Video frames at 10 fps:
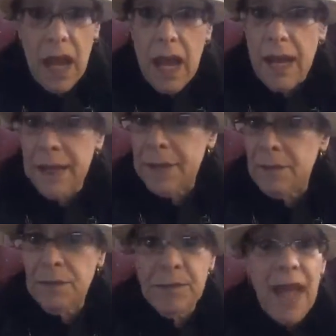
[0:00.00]

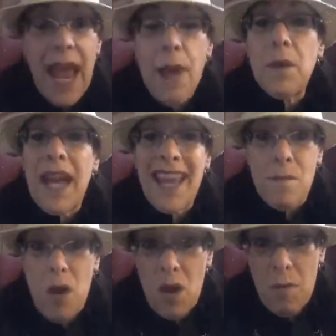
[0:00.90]
And when I
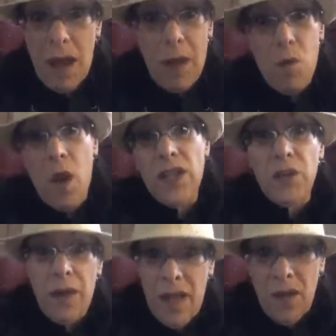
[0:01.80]
came home, I walked
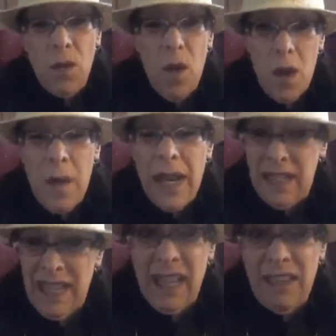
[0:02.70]
around the long way
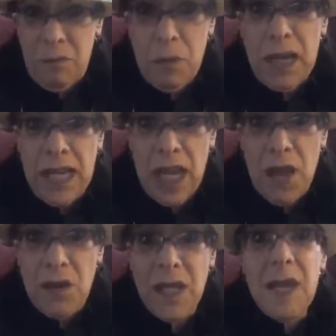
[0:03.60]
because I live pretty
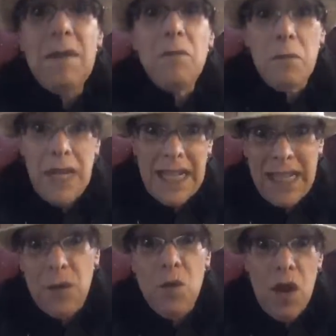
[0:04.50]
close, but I
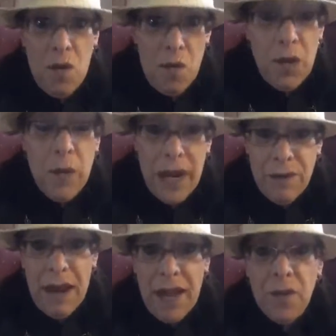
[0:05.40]
did walk all the way
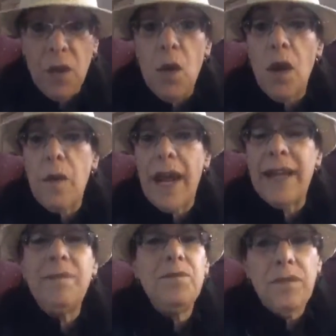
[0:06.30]
around the long way.